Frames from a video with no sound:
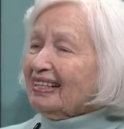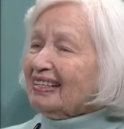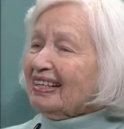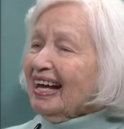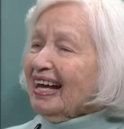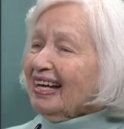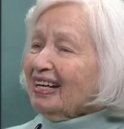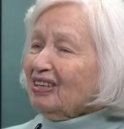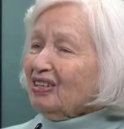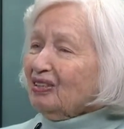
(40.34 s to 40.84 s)

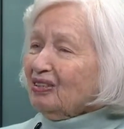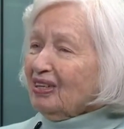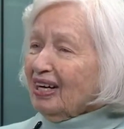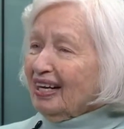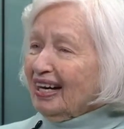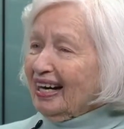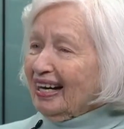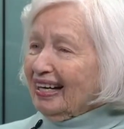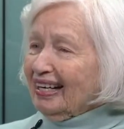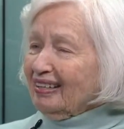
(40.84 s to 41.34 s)
Thank you,
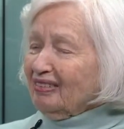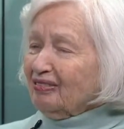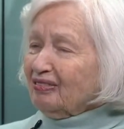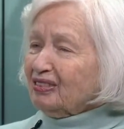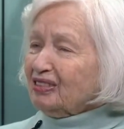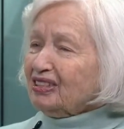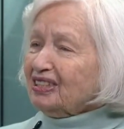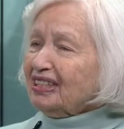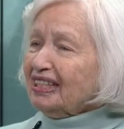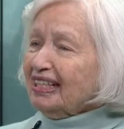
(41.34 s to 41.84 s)
God,
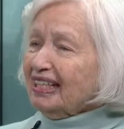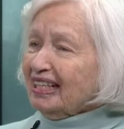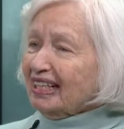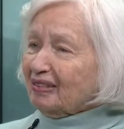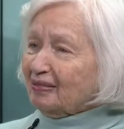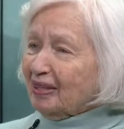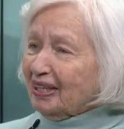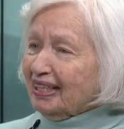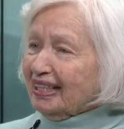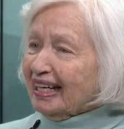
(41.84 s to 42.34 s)
for
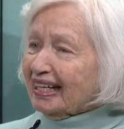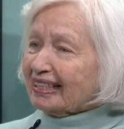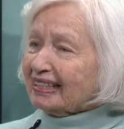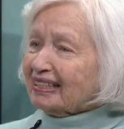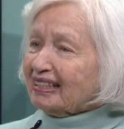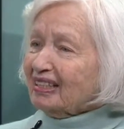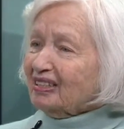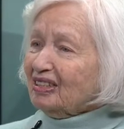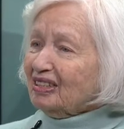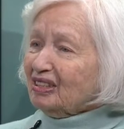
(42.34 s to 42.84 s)
seating me next
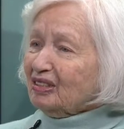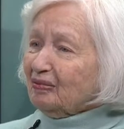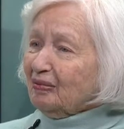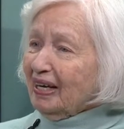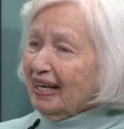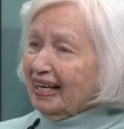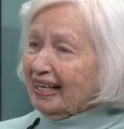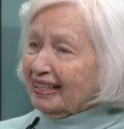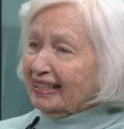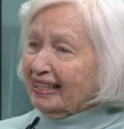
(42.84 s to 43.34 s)
to this
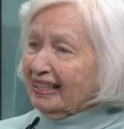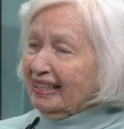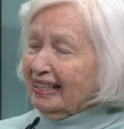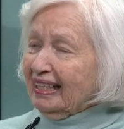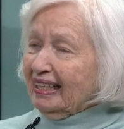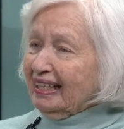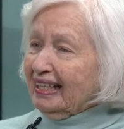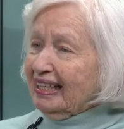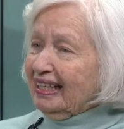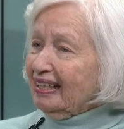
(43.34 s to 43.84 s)
man.
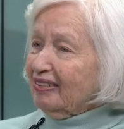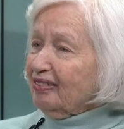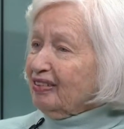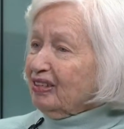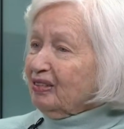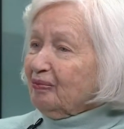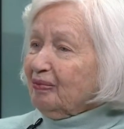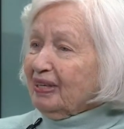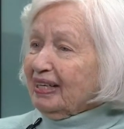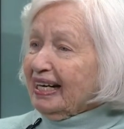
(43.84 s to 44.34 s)
If it
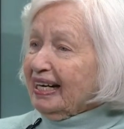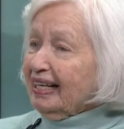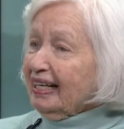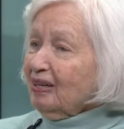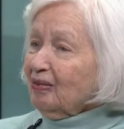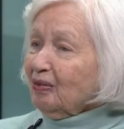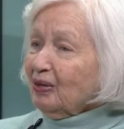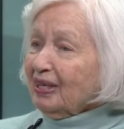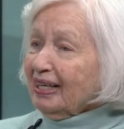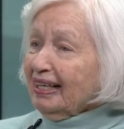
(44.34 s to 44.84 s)
had been
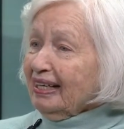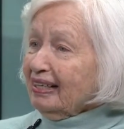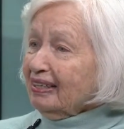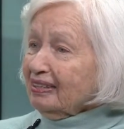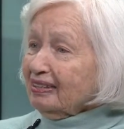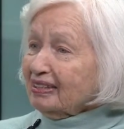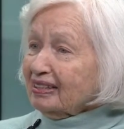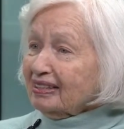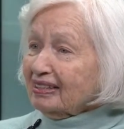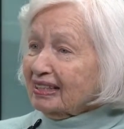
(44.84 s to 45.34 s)
anyone
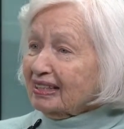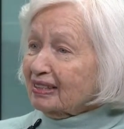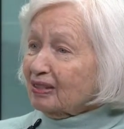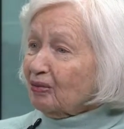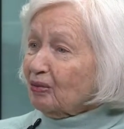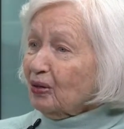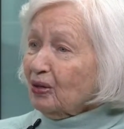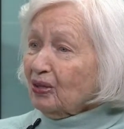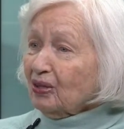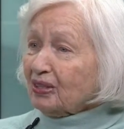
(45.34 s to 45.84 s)
else in the
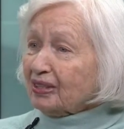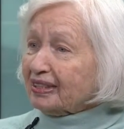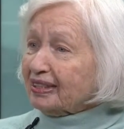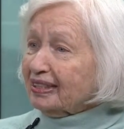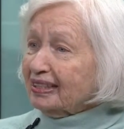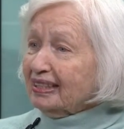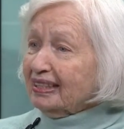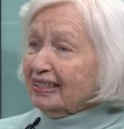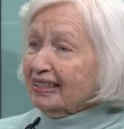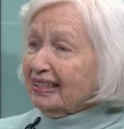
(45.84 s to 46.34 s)
world,
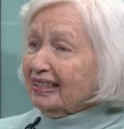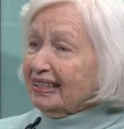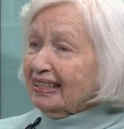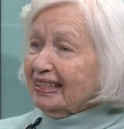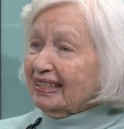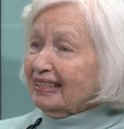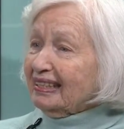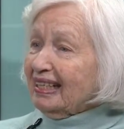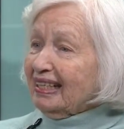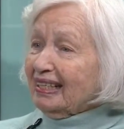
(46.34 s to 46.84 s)

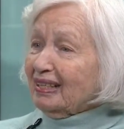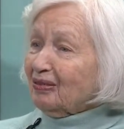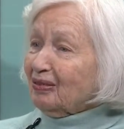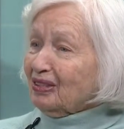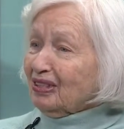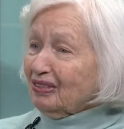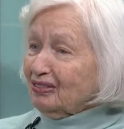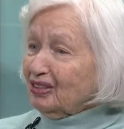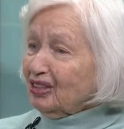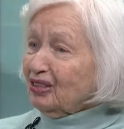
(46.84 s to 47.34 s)
I
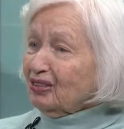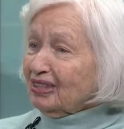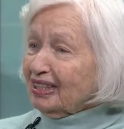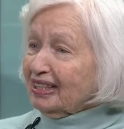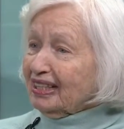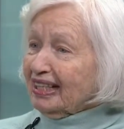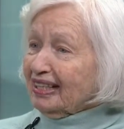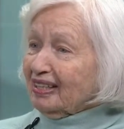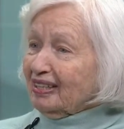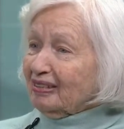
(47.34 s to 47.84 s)
would have choked to
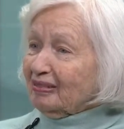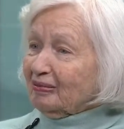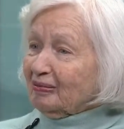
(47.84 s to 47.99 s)
death.